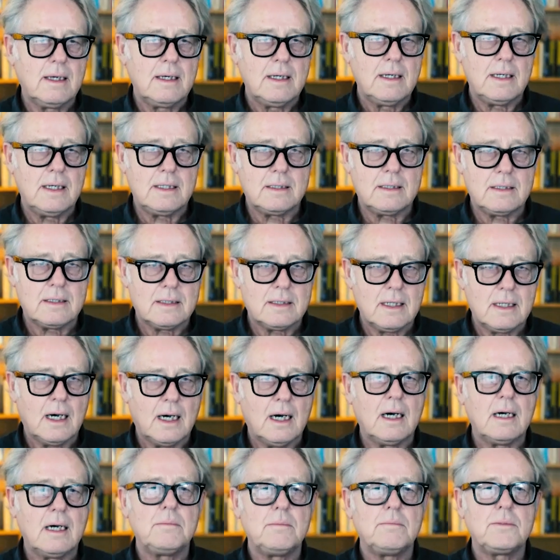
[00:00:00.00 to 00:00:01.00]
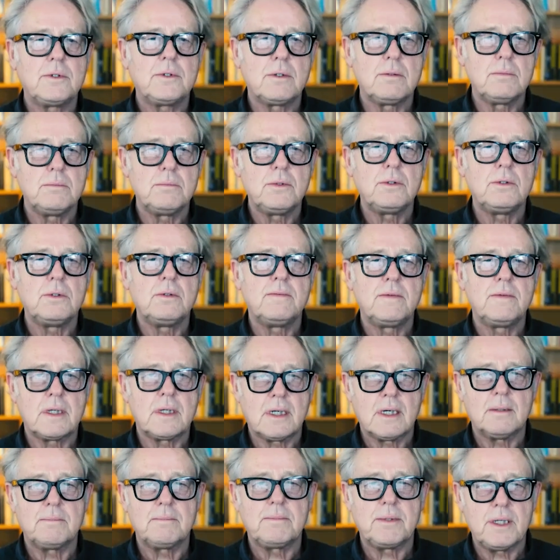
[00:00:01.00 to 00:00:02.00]
it's time to move the
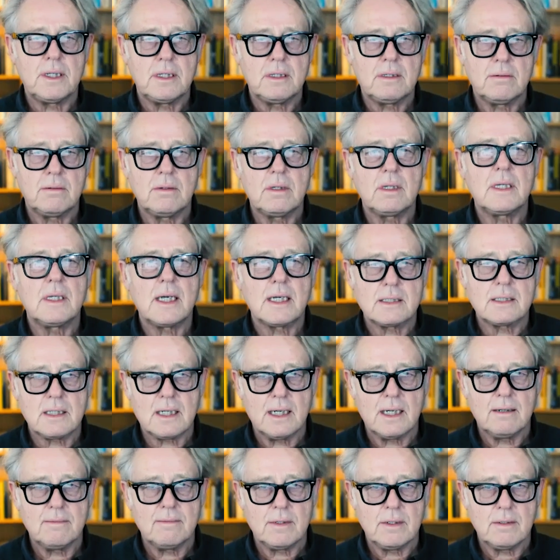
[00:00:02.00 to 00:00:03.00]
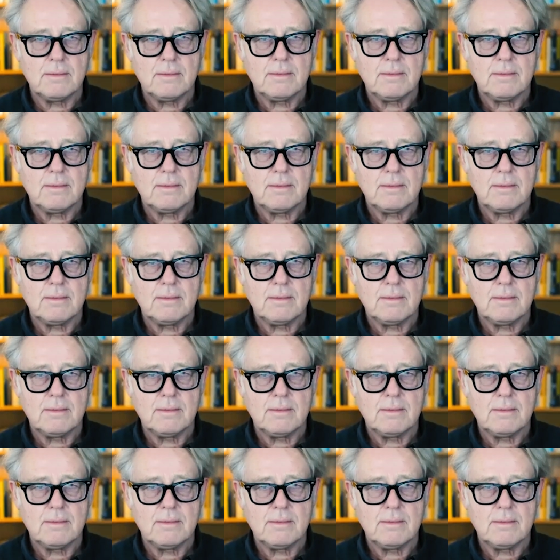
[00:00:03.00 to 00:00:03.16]
company to the next level.